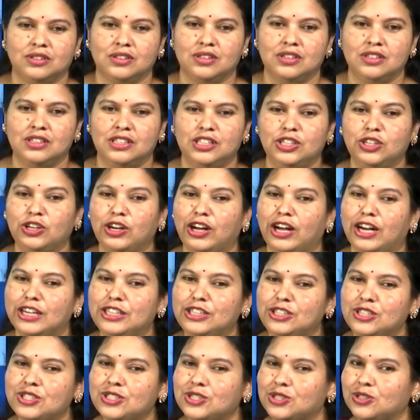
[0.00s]
You have
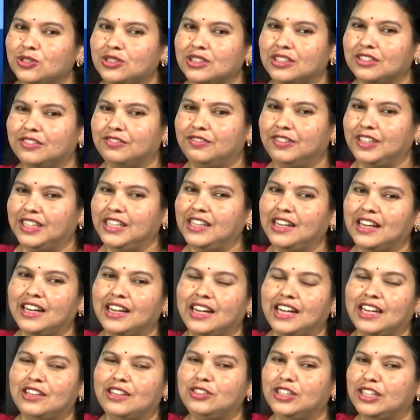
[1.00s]
understood the way I
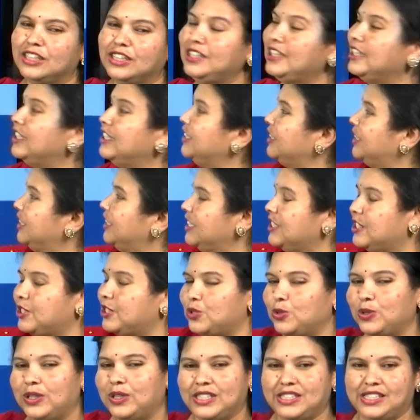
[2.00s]
have done in these two
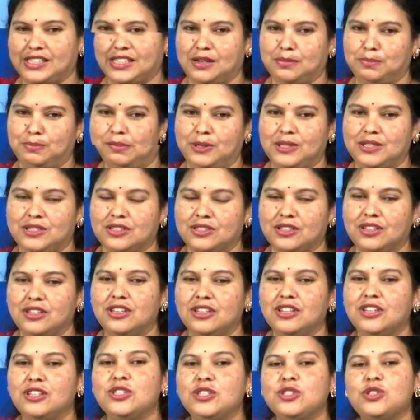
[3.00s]
examples.
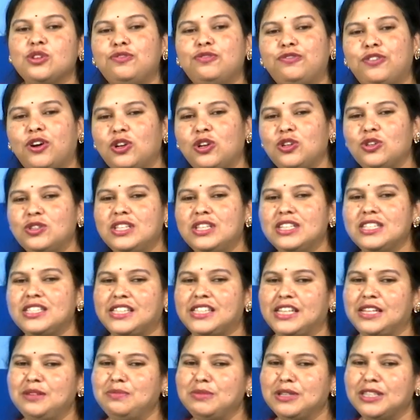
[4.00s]
So, follow the
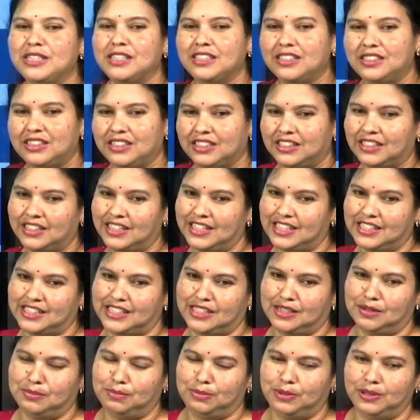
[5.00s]
same in the third
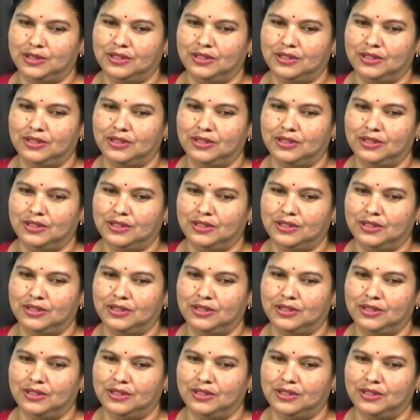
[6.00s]
example.